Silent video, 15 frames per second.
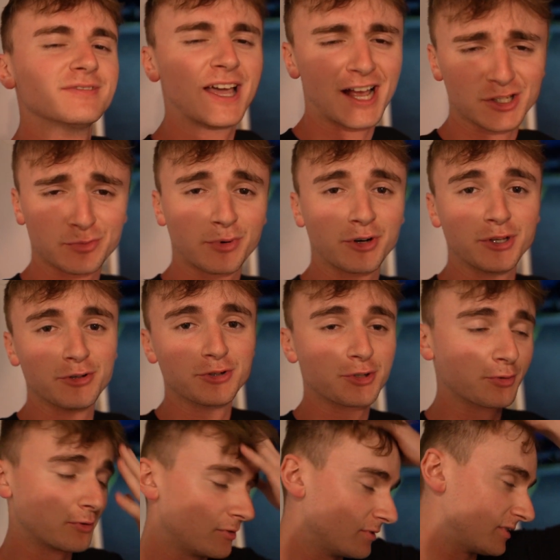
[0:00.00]
As per
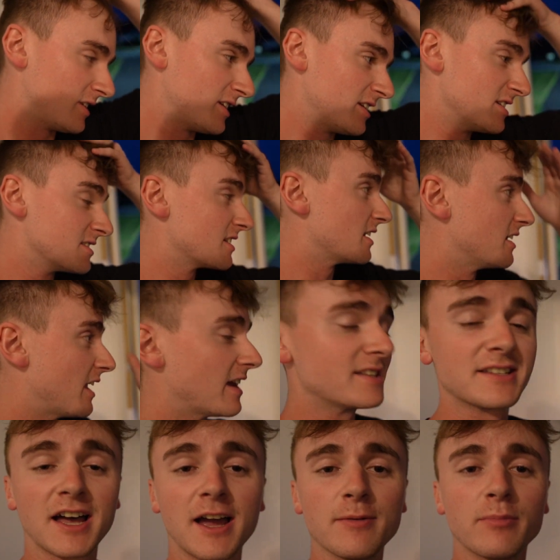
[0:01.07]
usual, it is
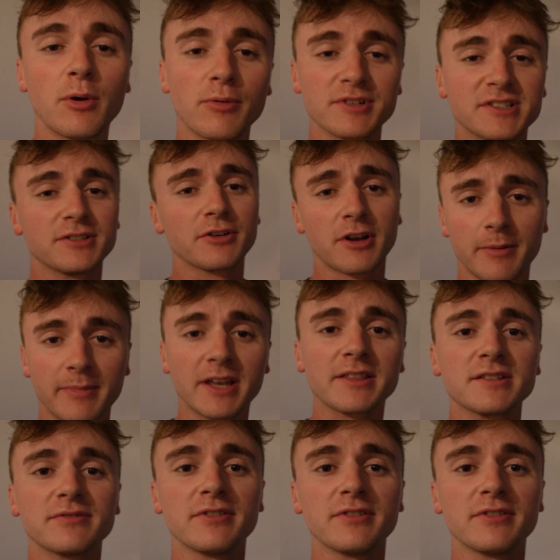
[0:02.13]
nighttime, but we're still gonna make this